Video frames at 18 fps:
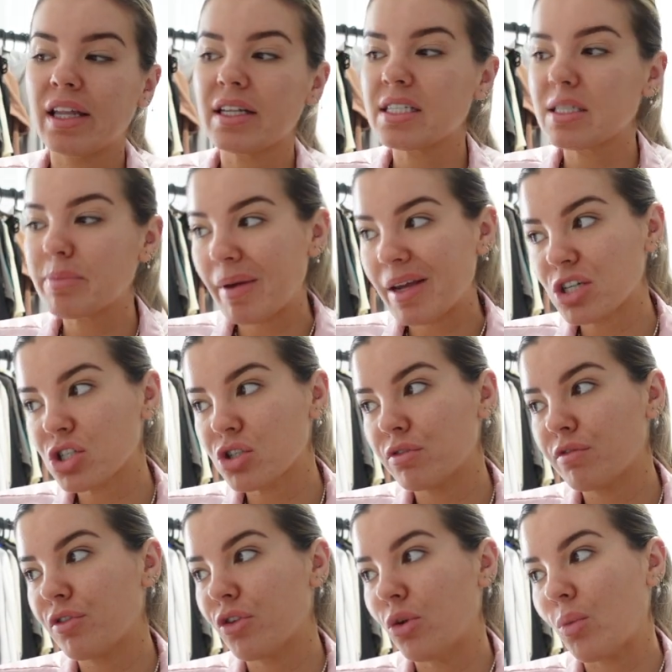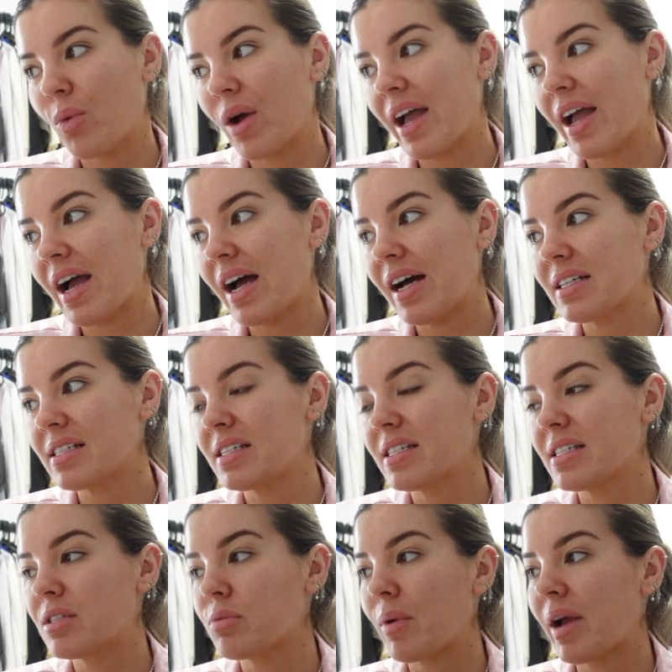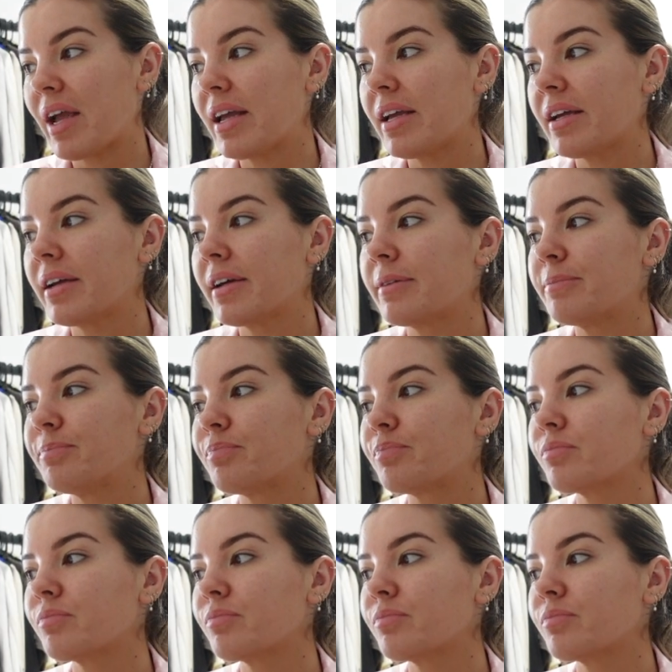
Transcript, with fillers: inspection for the warehouse this week.